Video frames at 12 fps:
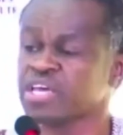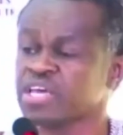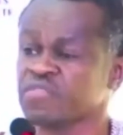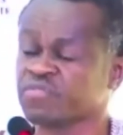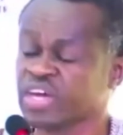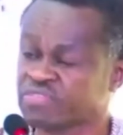
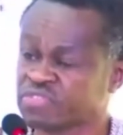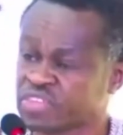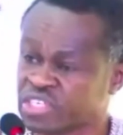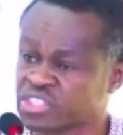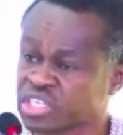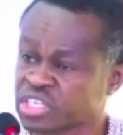The other
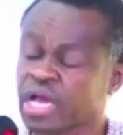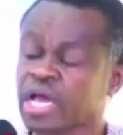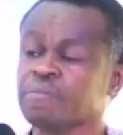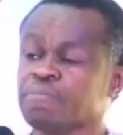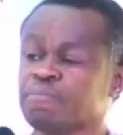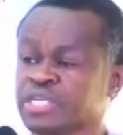area
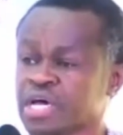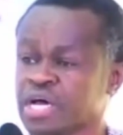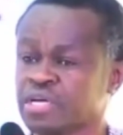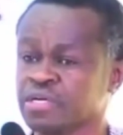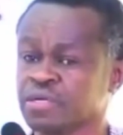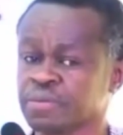where I
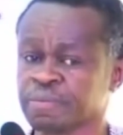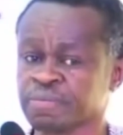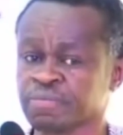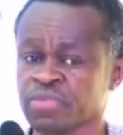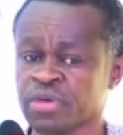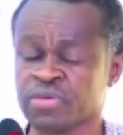think
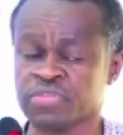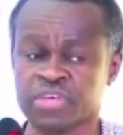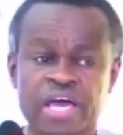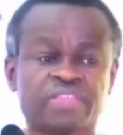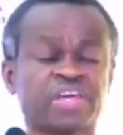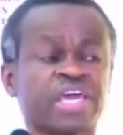is
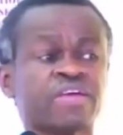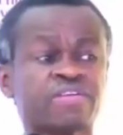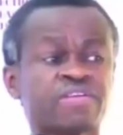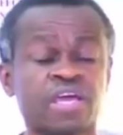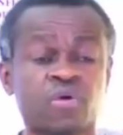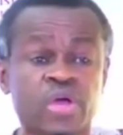important is
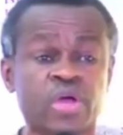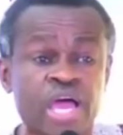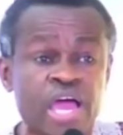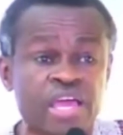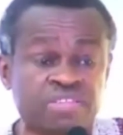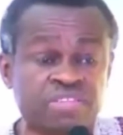that even
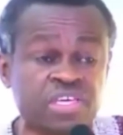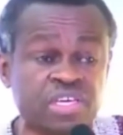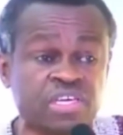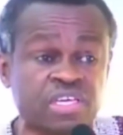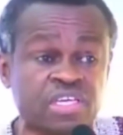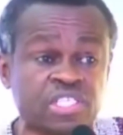
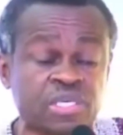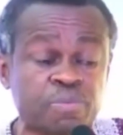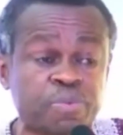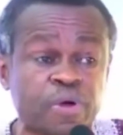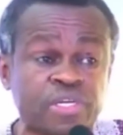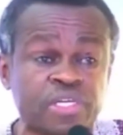the
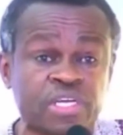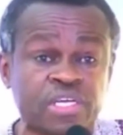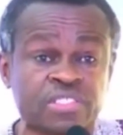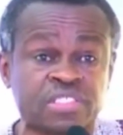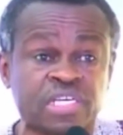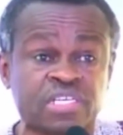
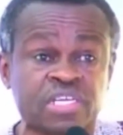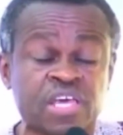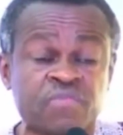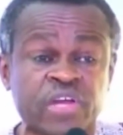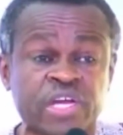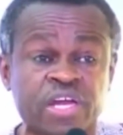research
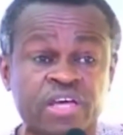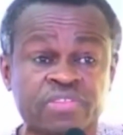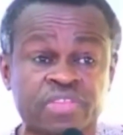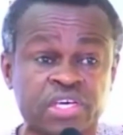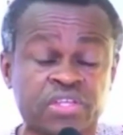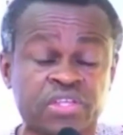
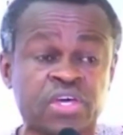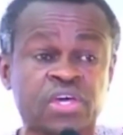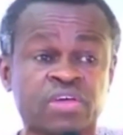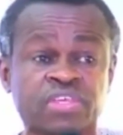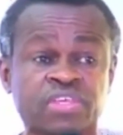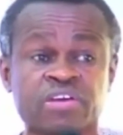institutes in
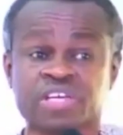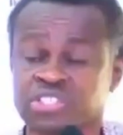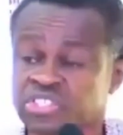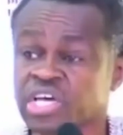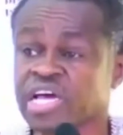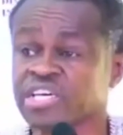this
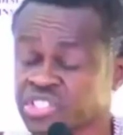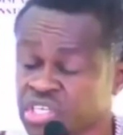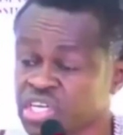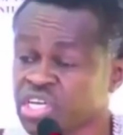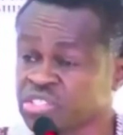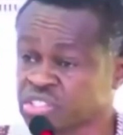country,
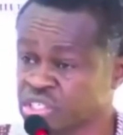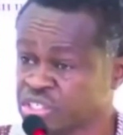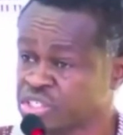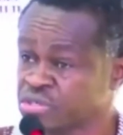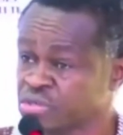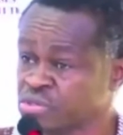because
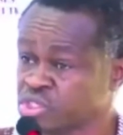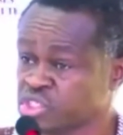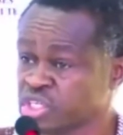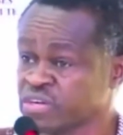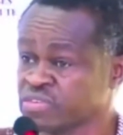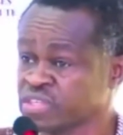research
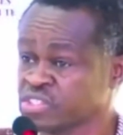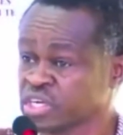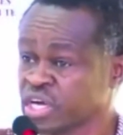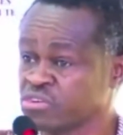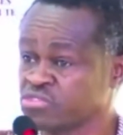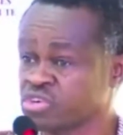is at the
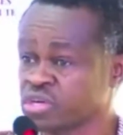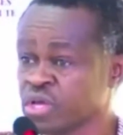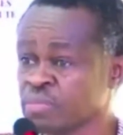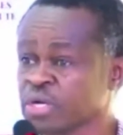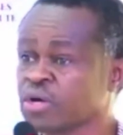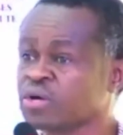very heart
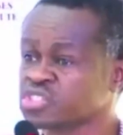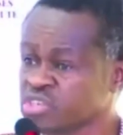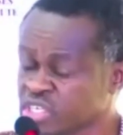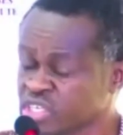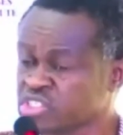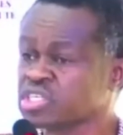of it.
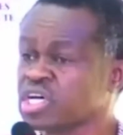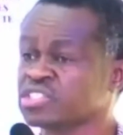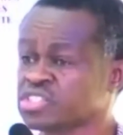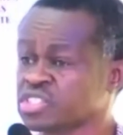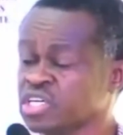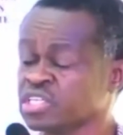You
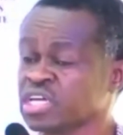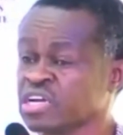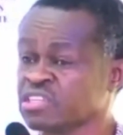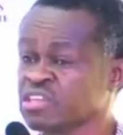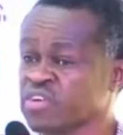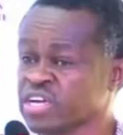know, I do
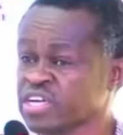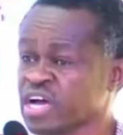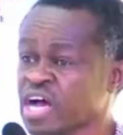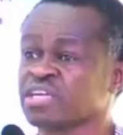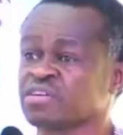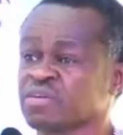not
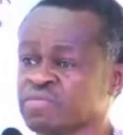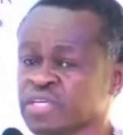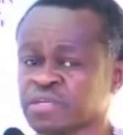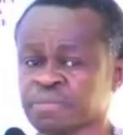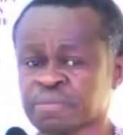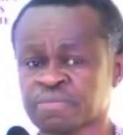know whether
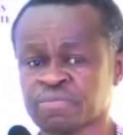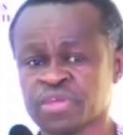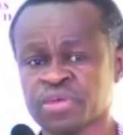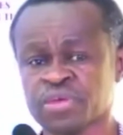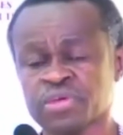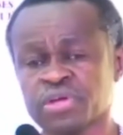sometimes
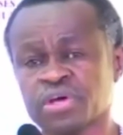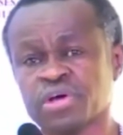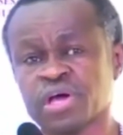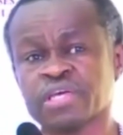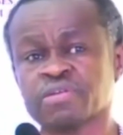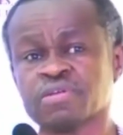you feel
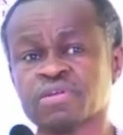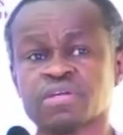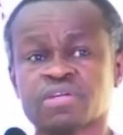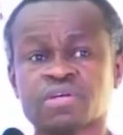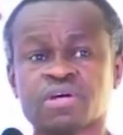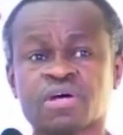the
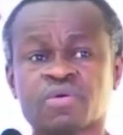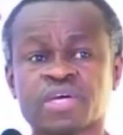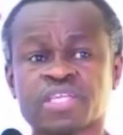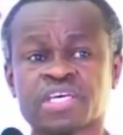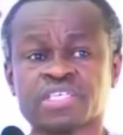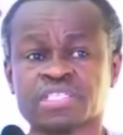pain I
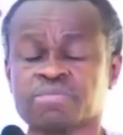do